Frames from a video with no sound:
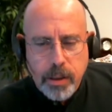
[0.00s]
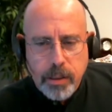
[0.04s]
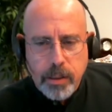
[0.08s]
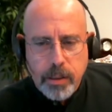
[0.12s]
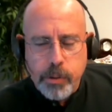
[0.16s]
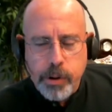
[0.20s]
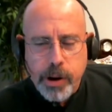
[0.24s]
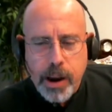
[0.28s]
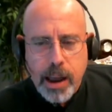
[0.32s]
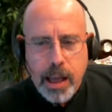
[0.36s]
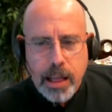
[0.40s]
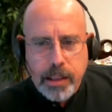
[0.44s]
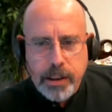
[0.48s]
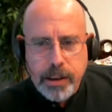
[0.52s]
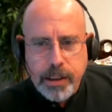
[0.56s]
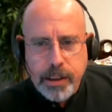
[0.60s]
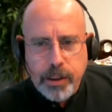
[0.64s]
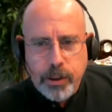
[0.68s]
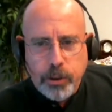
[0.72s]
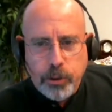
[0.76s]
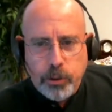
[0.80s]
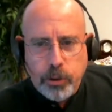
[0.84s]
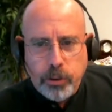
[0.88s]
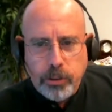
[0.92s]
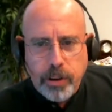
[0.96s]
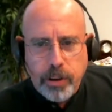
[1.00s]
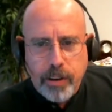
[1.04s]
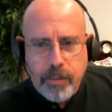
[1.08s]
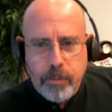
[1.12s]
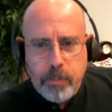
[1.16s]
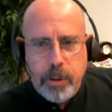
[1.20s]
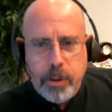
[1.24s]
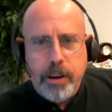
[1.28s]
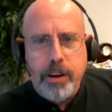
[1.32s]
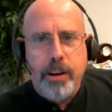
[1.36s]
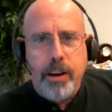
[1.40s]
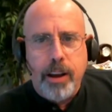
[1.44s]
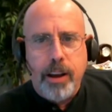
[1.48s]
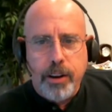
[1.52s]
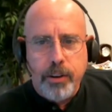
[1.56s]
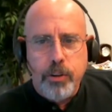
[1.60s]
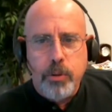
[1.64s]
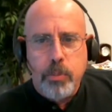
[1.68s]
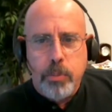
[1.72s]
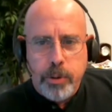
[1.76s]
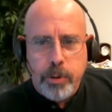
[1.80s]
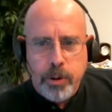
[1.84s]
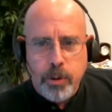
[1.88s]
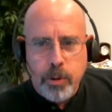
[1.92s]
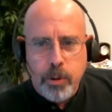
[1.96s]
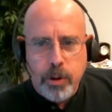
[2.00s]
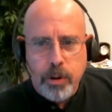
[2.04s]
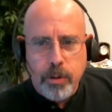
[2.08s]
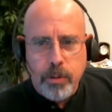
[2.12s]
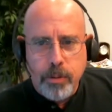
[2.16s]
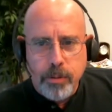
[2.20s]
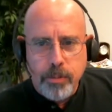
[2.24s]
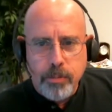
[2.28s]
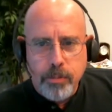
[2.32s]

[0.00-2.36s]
the reality is I've been an entrepreneur